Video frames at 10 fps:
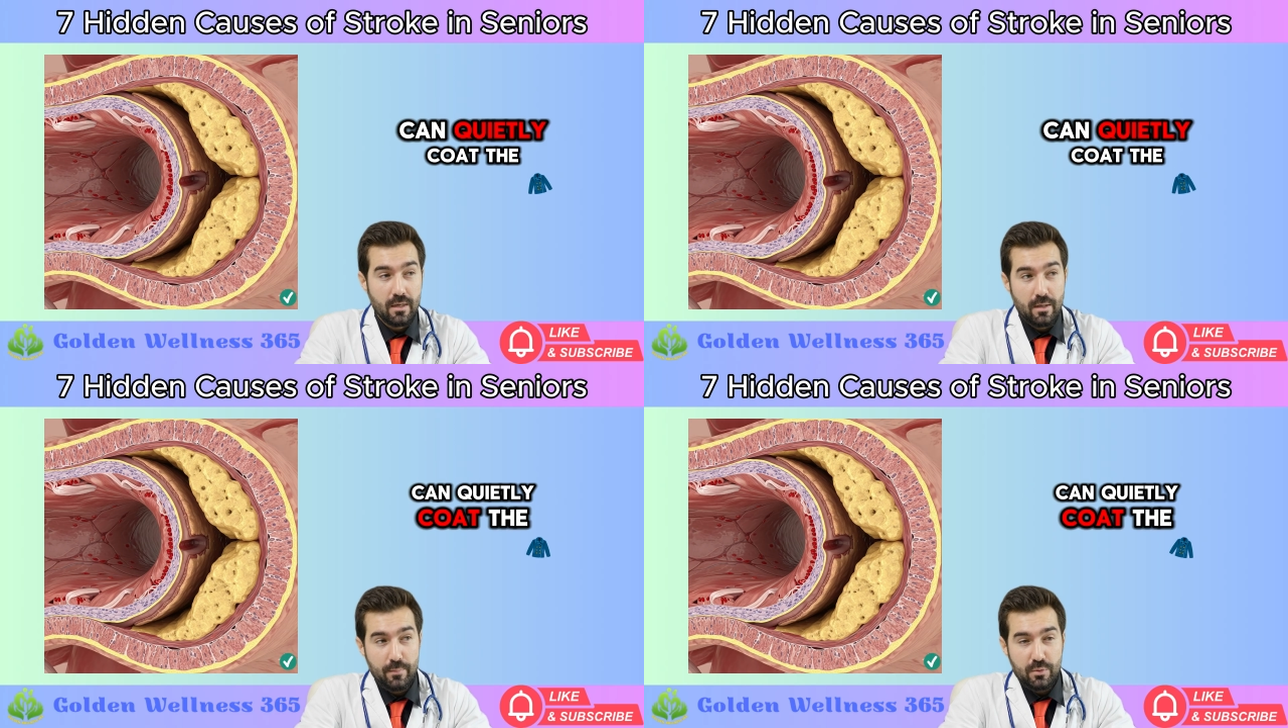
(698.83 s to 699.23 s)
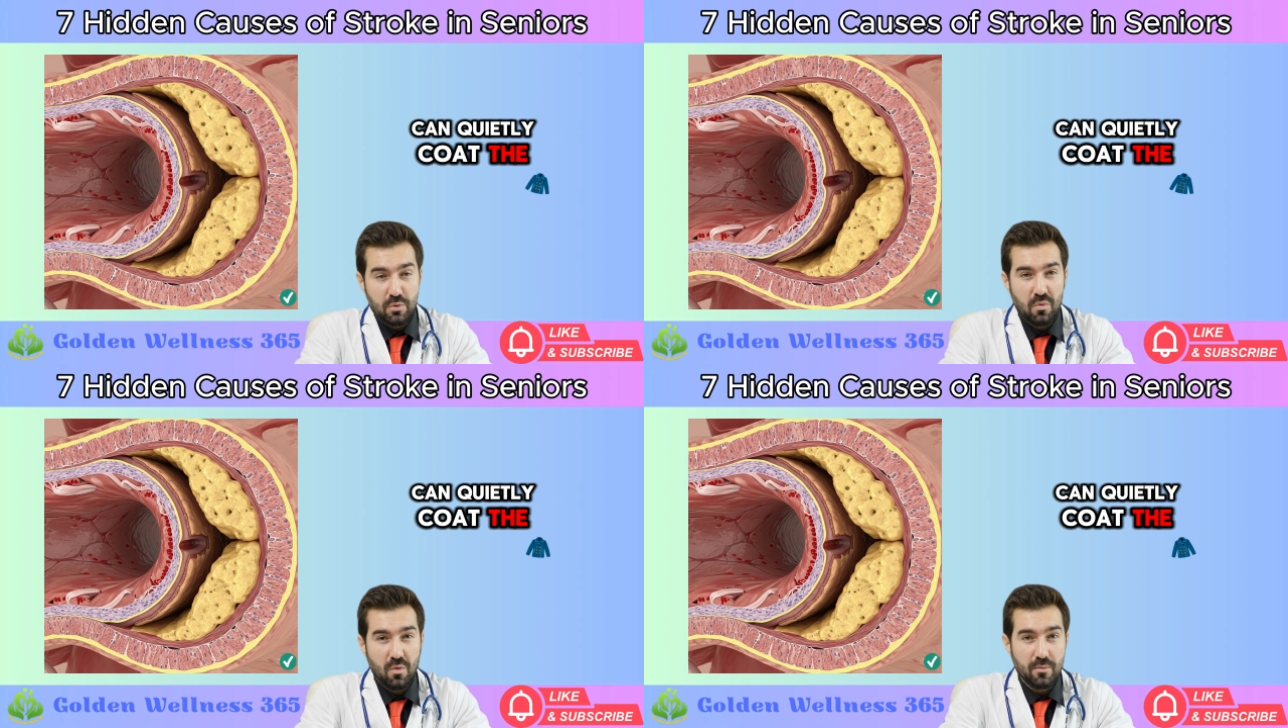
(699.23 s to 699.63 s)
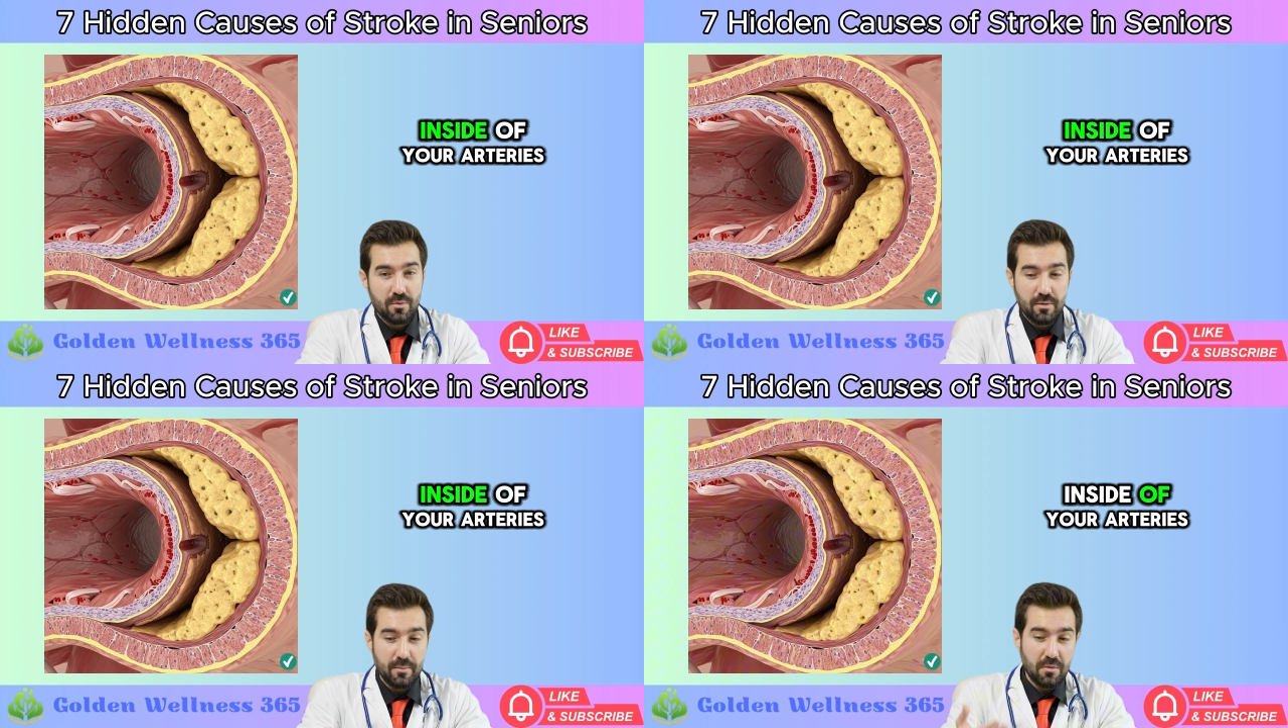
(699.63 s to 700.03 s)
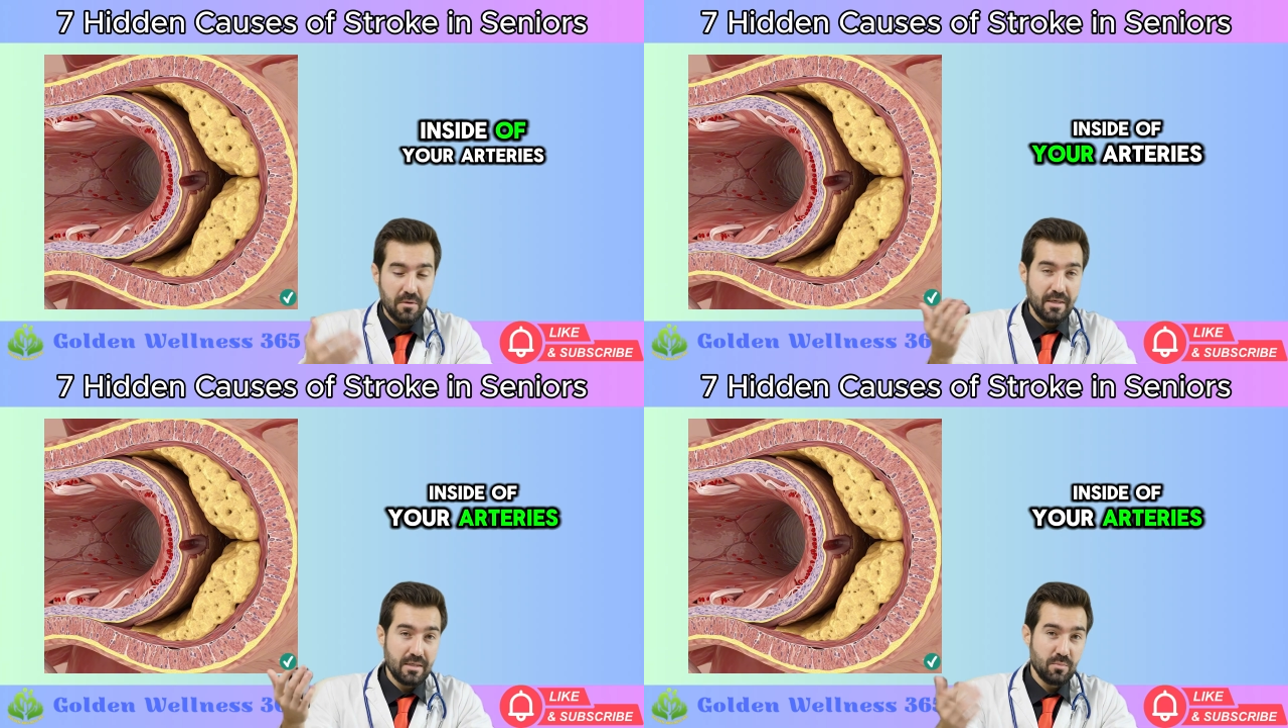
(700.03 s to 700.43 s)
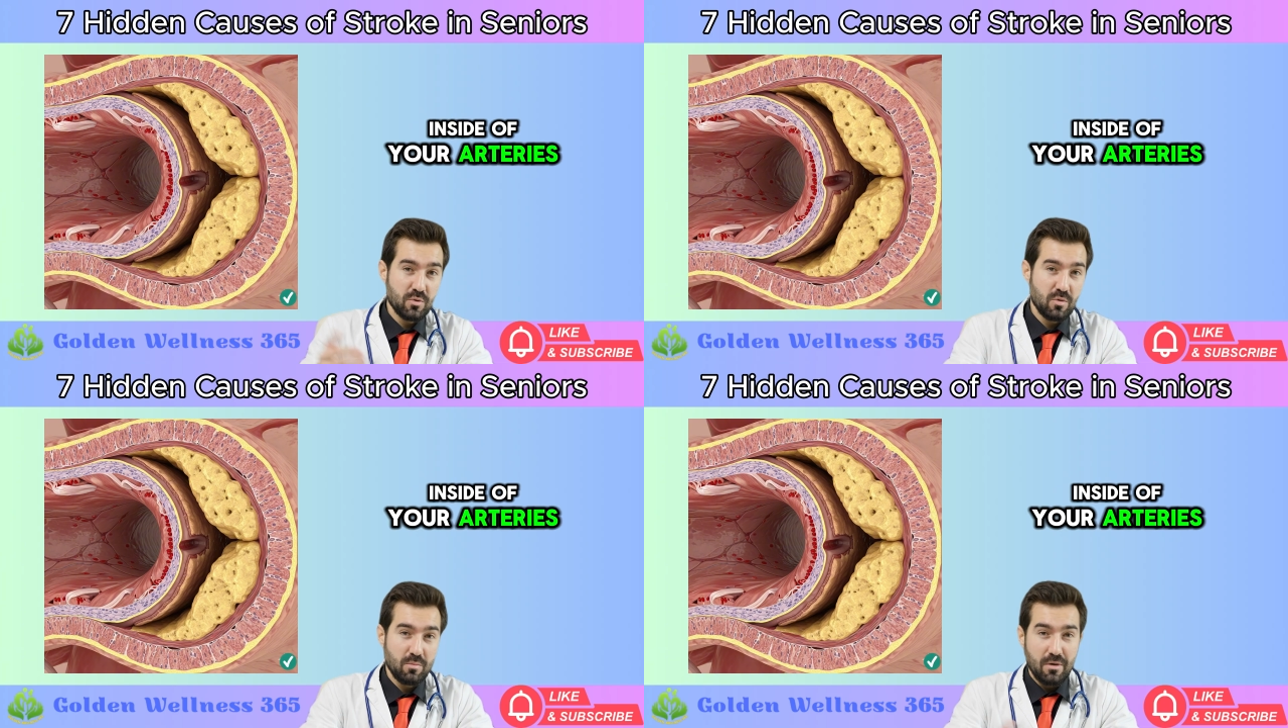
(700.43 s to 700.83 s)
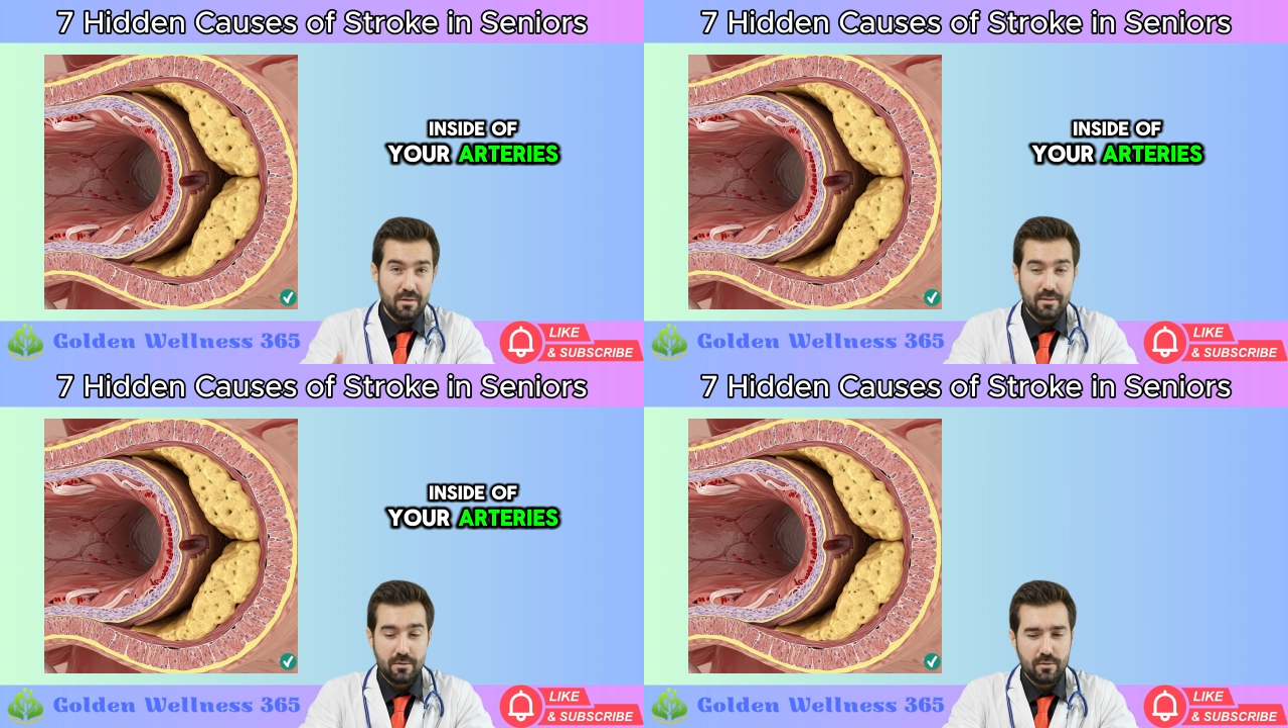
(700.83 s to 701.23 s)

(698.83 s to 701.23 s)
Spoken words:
coat the inside of your arteries,